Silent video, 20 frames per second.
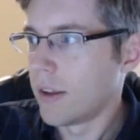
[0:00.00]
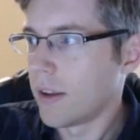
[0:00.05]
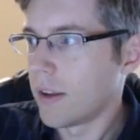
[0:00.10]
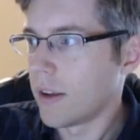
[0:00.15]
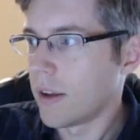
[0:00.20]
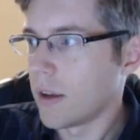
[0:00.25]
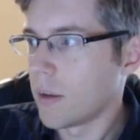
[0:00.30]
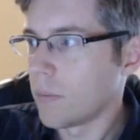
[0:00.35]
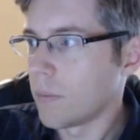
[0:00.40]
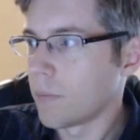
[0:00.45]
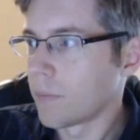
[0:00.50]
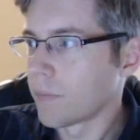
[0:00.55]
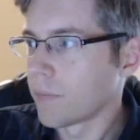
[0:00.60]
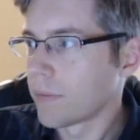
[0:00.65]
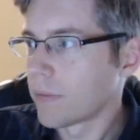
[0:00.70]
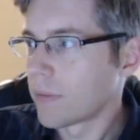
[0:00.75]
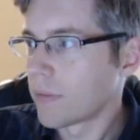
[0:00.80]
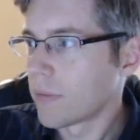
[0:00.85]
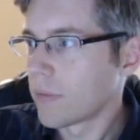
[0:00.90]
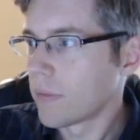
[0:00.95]

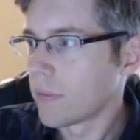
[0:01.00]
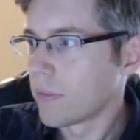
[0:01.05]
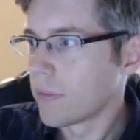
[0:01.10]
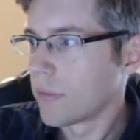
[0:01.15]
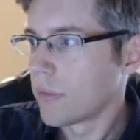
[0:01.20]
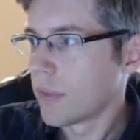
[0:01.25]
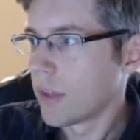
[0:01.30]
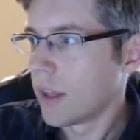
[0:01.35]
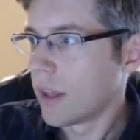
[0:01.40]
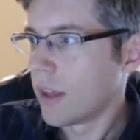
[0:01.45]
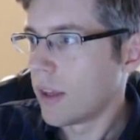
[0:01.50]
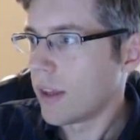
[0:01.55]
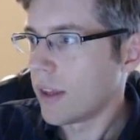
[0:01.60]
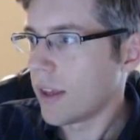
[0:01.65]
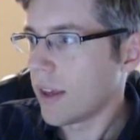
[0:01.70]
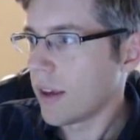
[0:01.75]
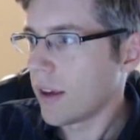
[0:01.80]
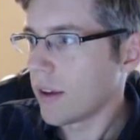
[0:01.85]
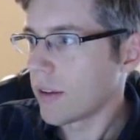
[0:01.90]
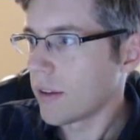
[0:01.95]

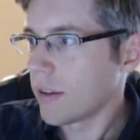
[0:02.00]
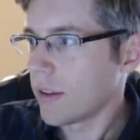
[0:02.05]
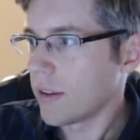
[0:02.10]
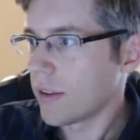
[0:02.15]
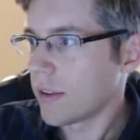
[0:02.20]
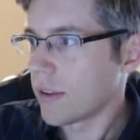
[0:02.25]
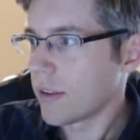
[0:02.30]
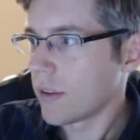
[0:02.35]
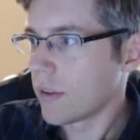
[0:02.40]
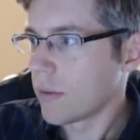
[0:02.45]
yeah, it's